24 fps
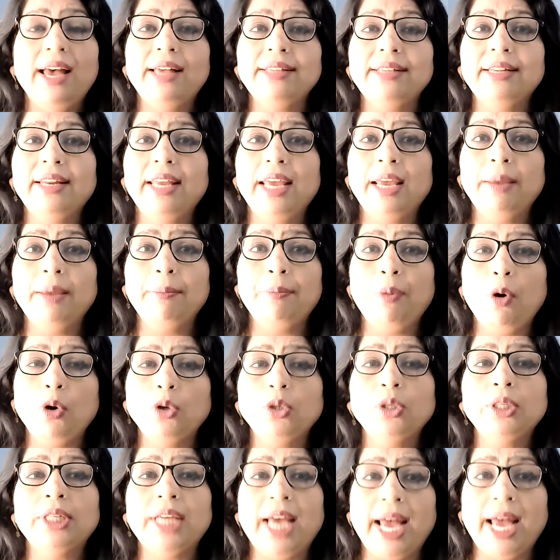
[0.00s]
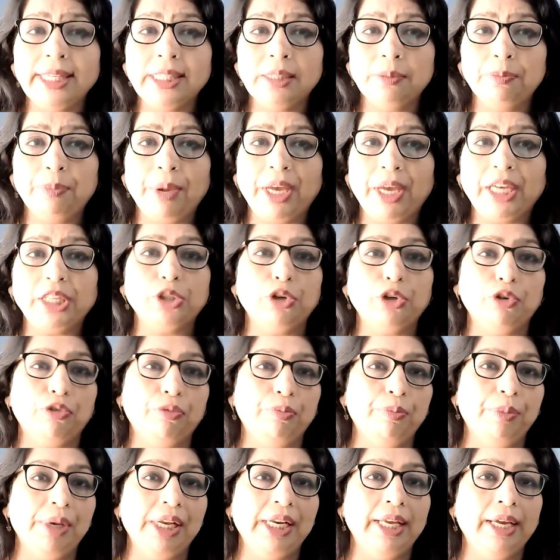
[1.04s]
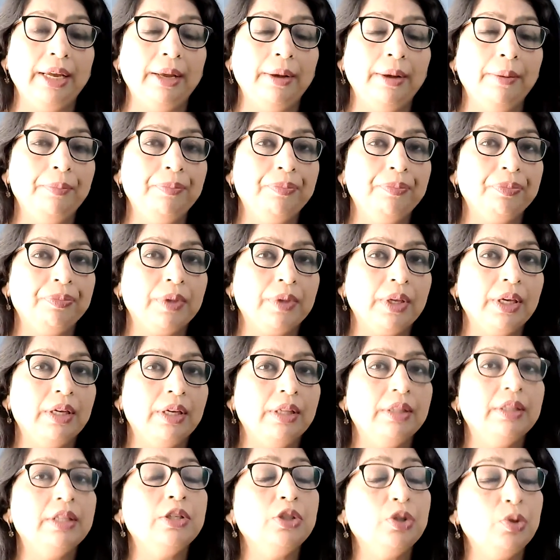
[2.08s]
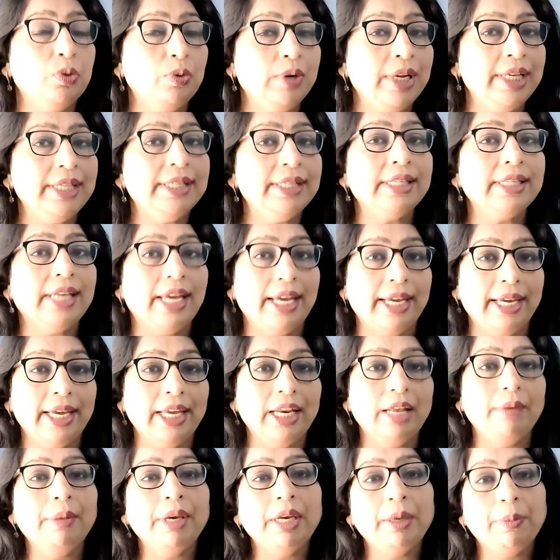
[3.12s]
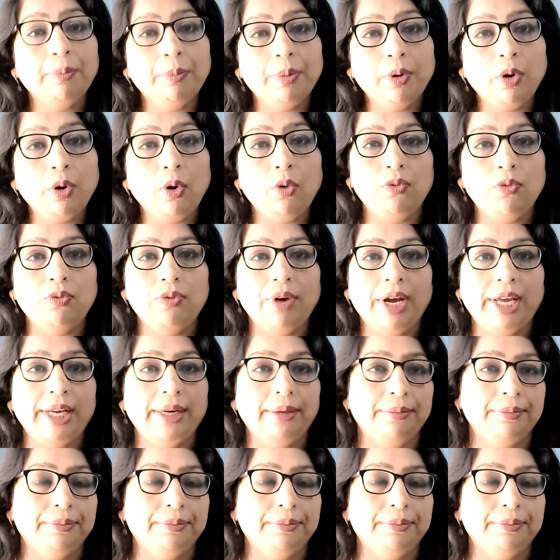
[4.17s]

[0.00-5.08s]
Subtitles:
as an important aspect of building the student's academic profile.